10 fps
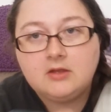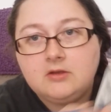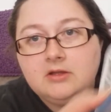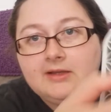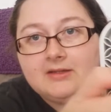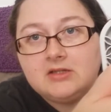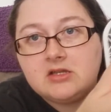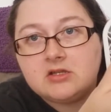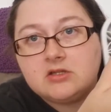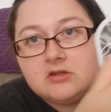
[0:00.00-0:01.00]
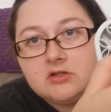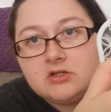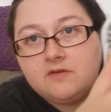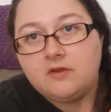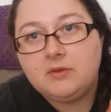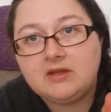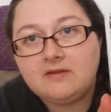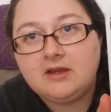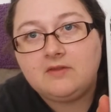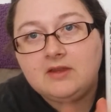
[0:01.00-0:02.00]
you literally just shove them into
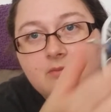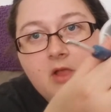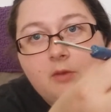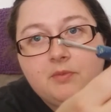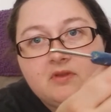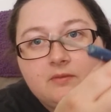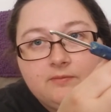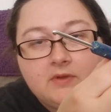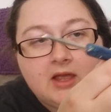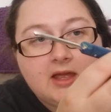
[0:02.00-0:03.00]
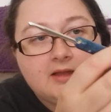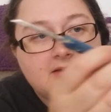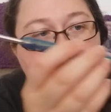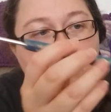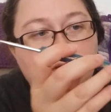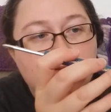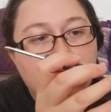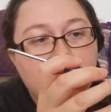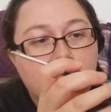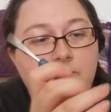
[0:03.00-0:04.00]
any of these blobs, and because
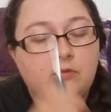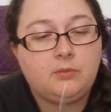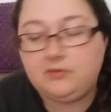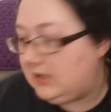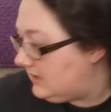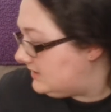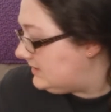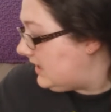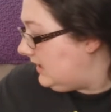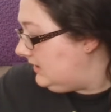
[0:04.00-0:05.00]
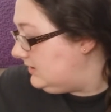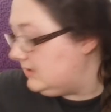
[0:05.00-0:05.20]
it's sort of rubbery inside,